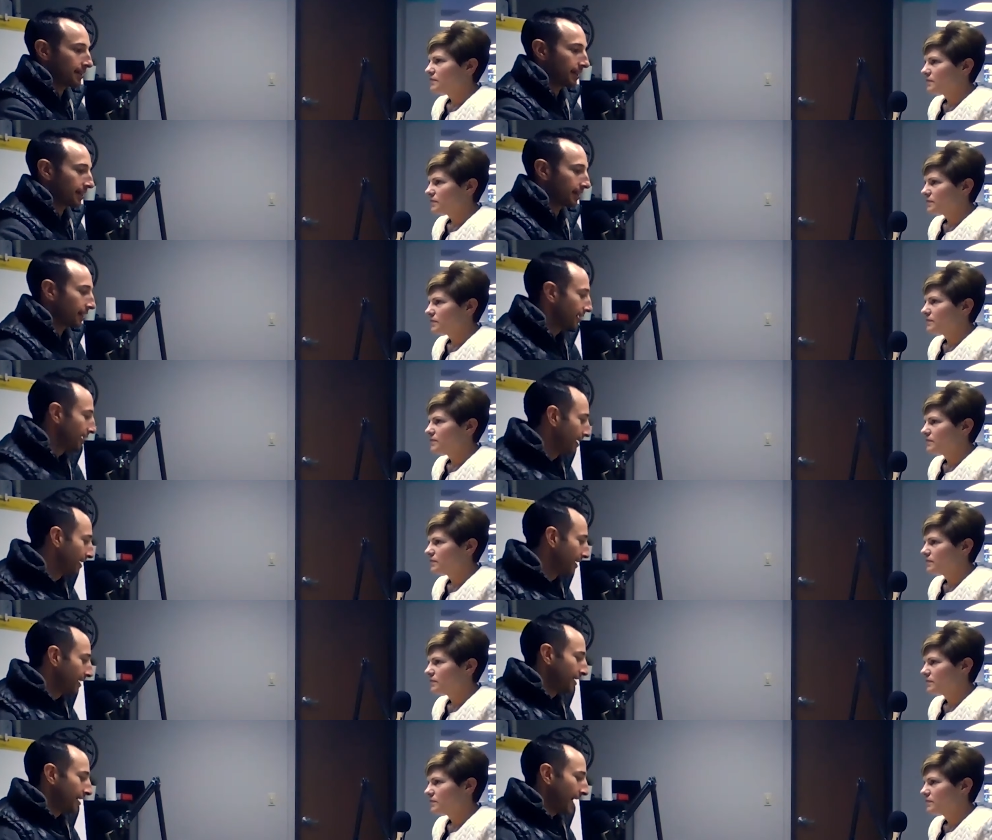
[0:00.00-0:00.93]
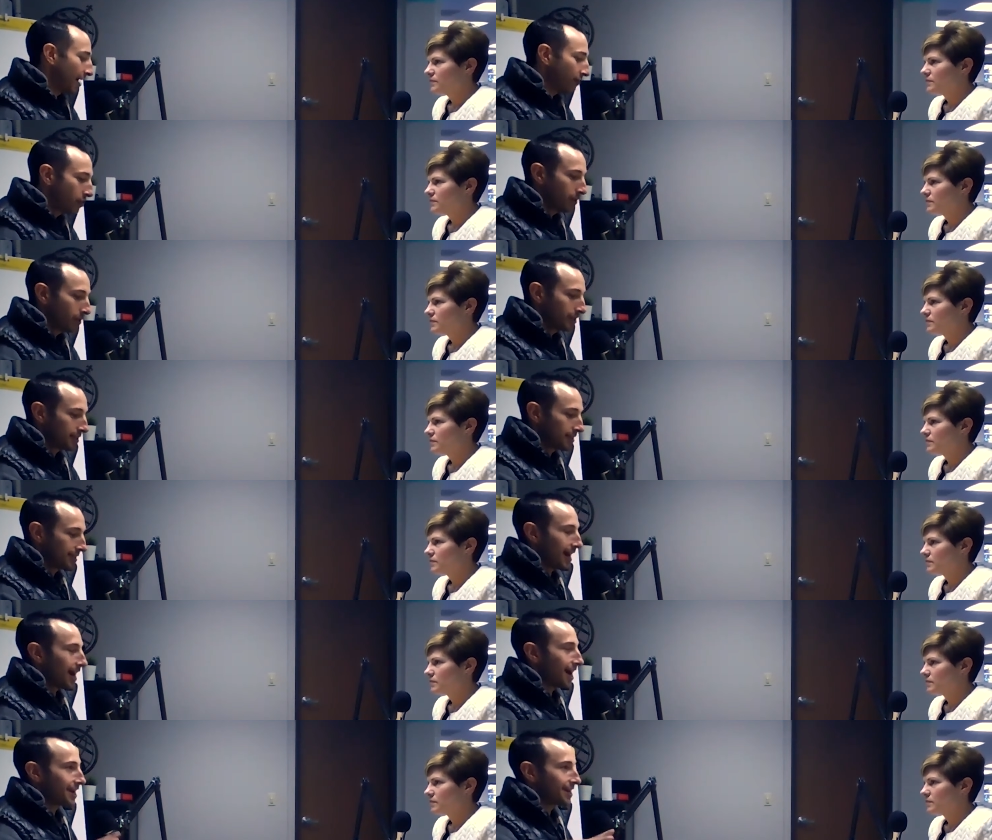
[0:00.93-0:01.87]
Speaker 1: Like, everyone's
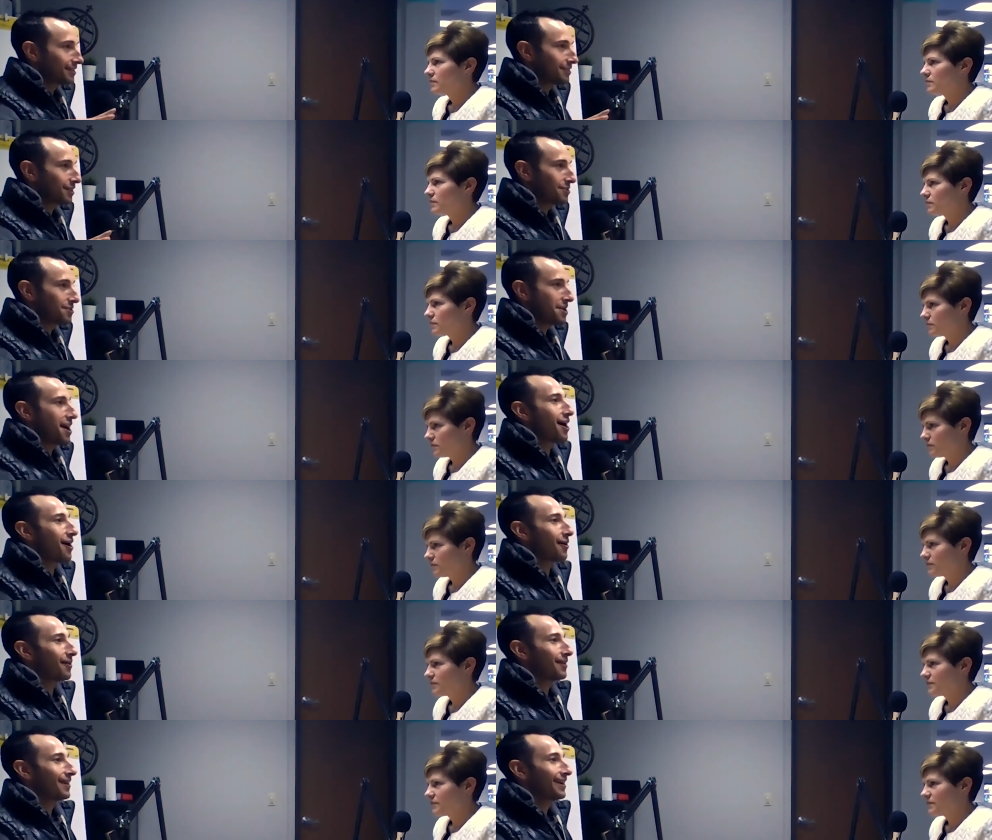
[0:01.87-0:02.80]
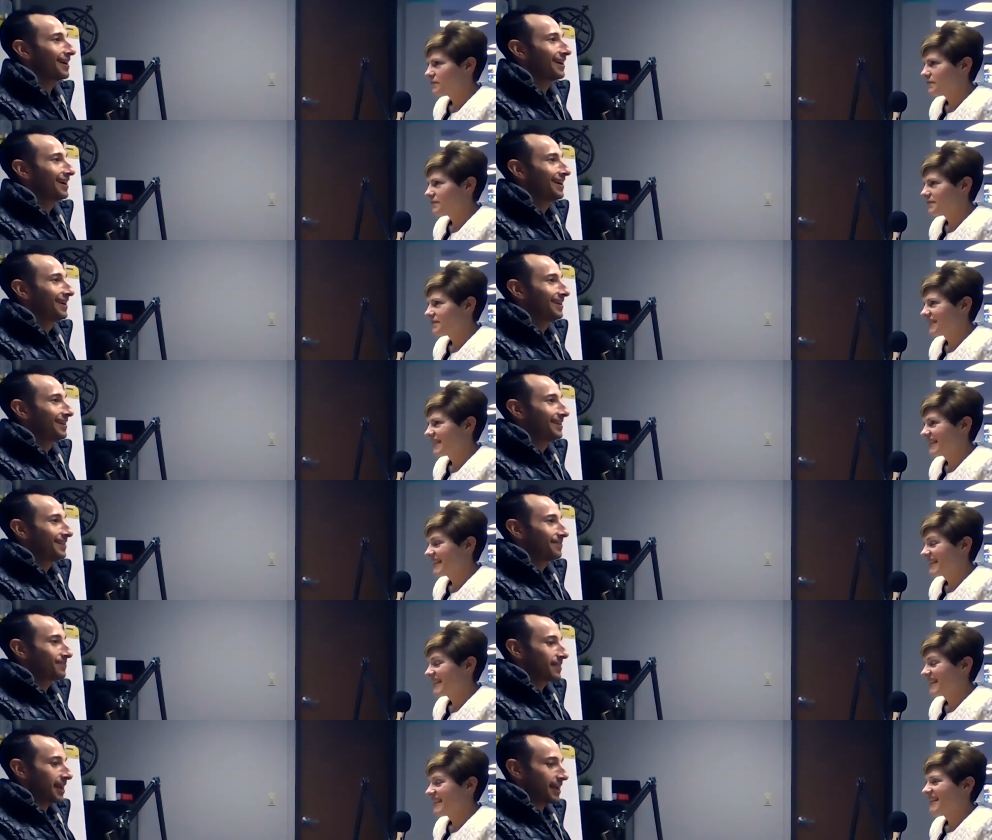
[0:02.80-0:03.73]
dying to know.
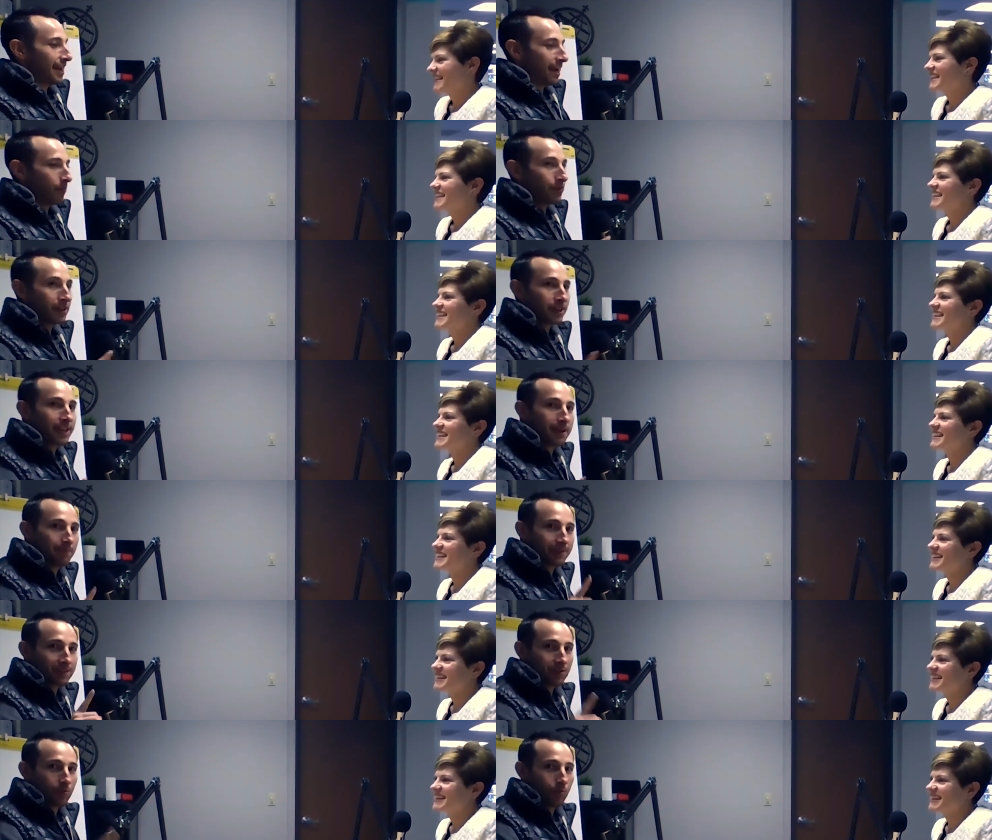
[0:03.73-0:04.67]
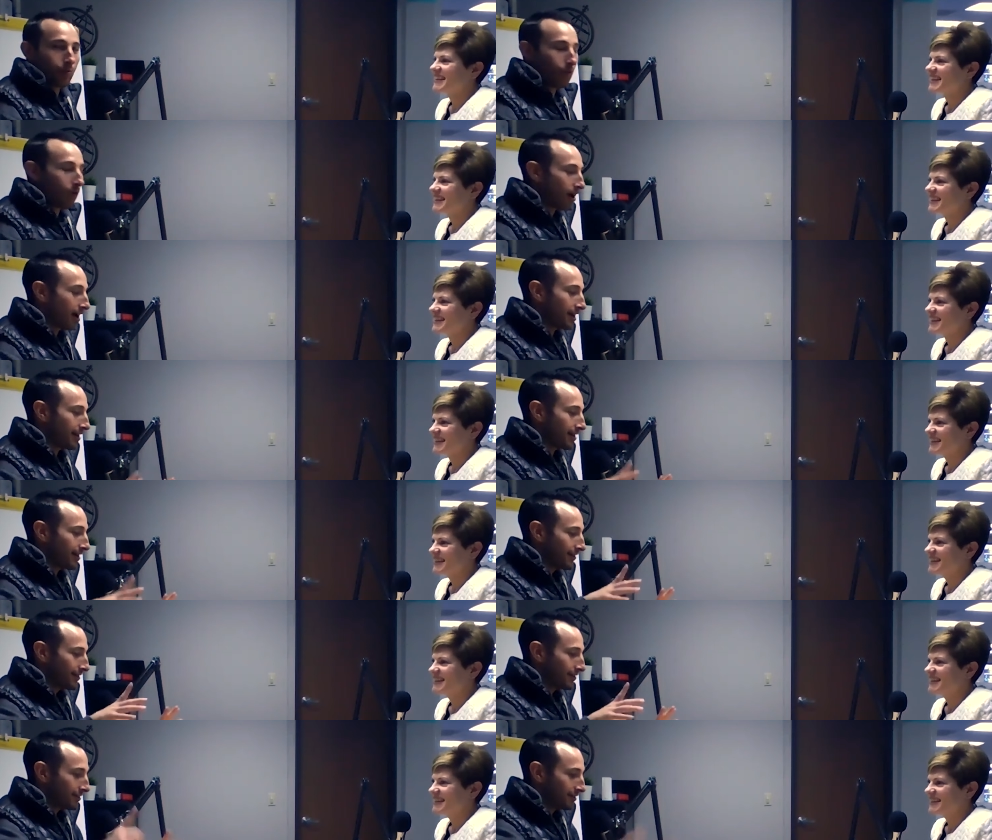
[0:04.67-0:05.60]
and, and we keep it to one
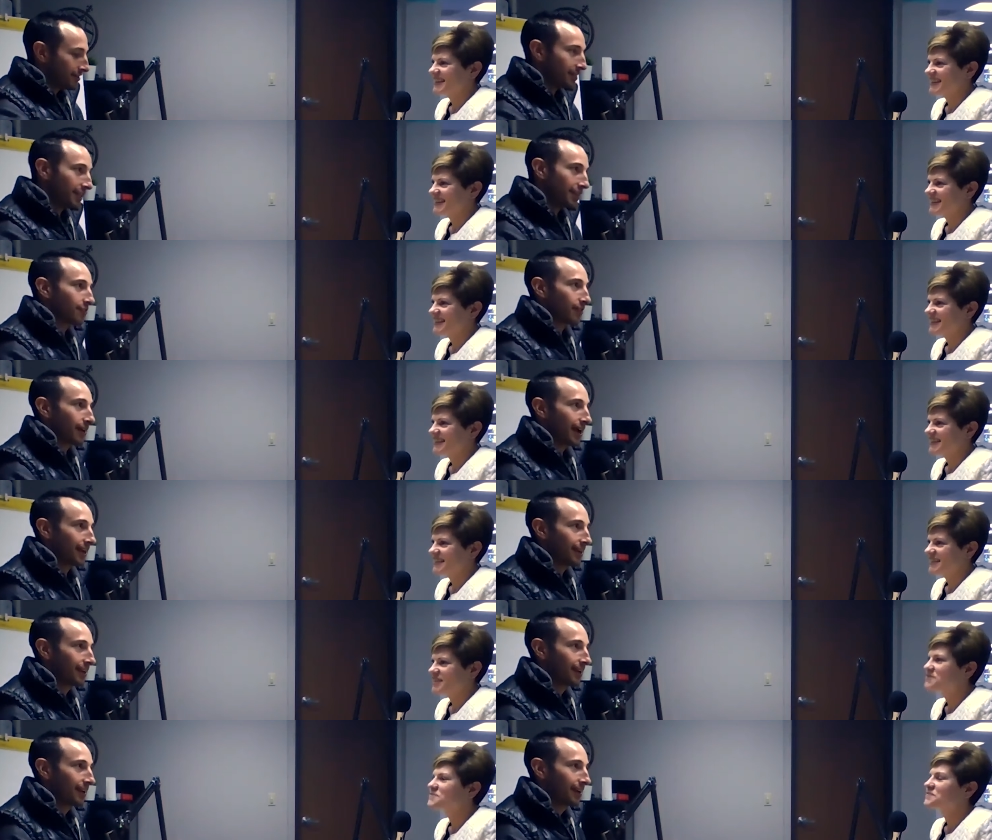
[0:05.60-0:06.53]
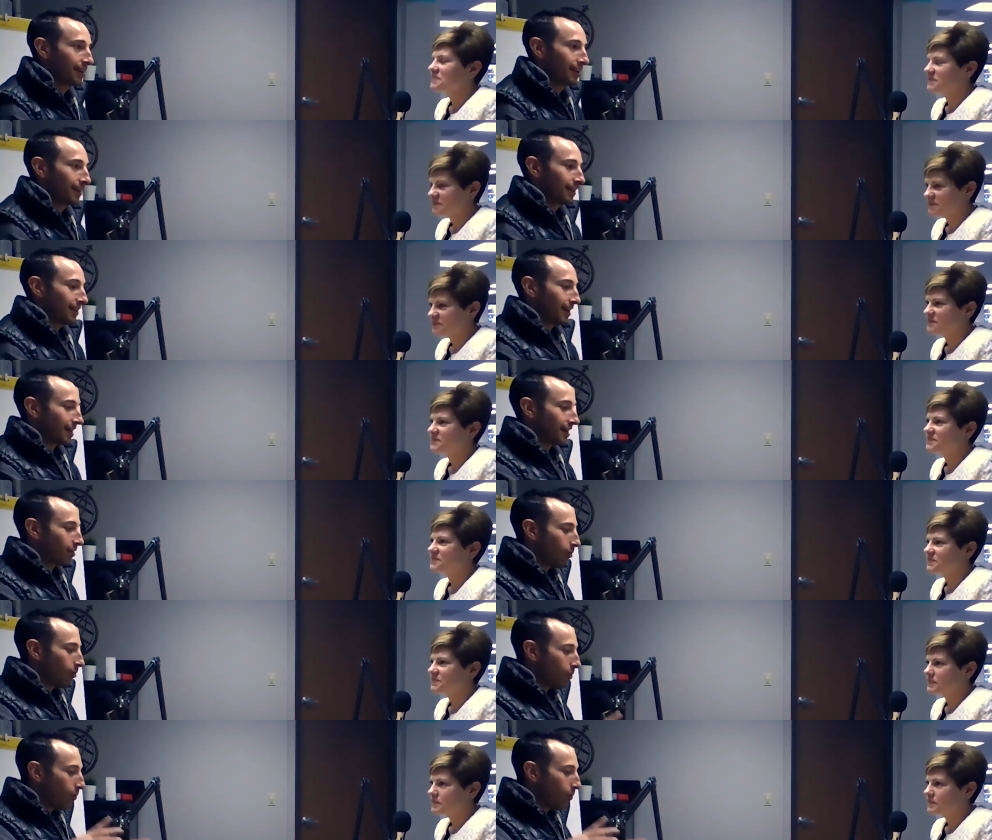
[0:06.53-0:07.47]
secret like,
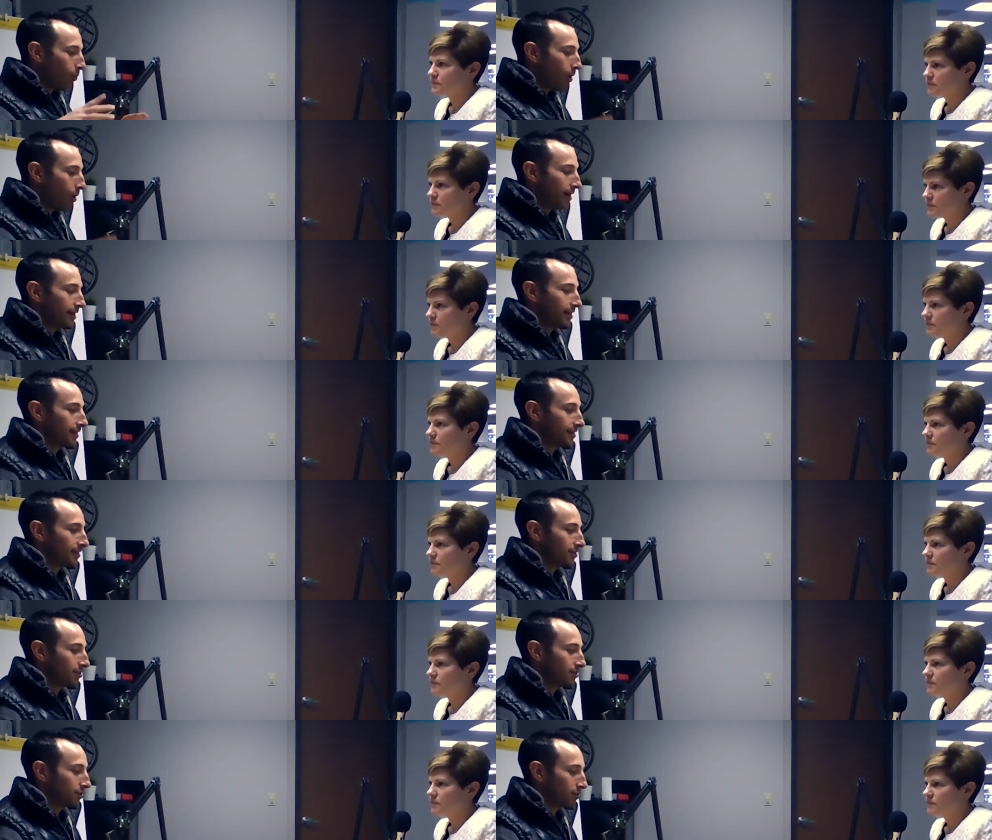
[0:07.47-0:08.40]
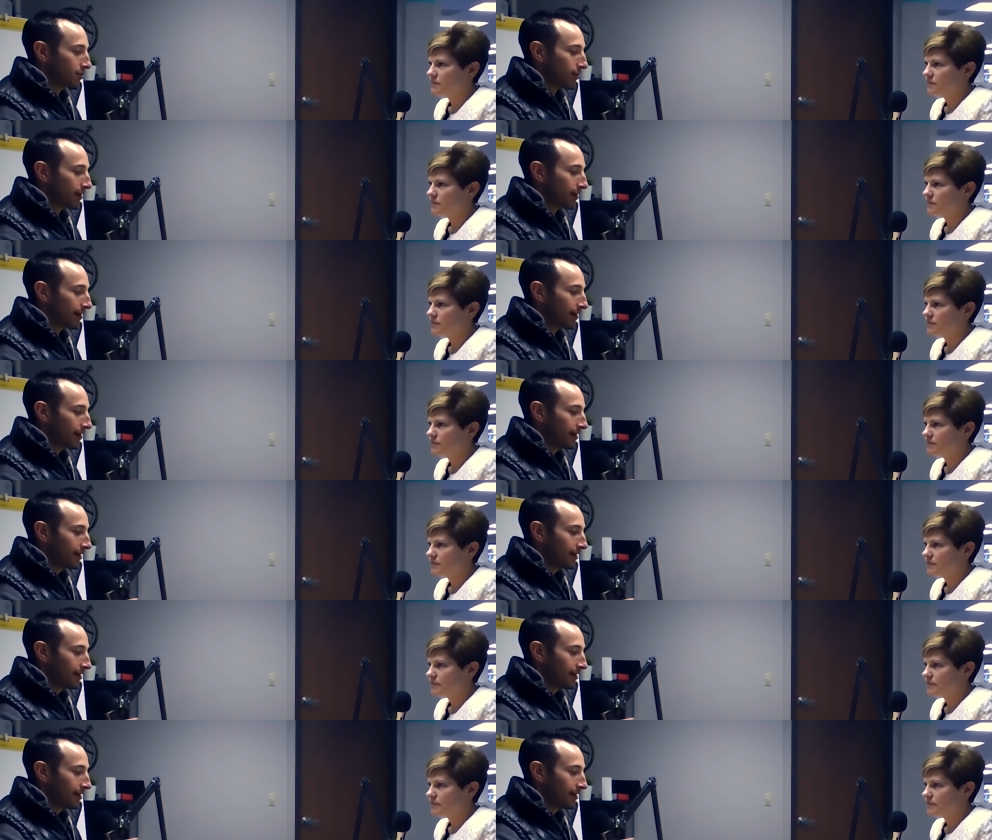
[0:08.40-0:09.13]
what is your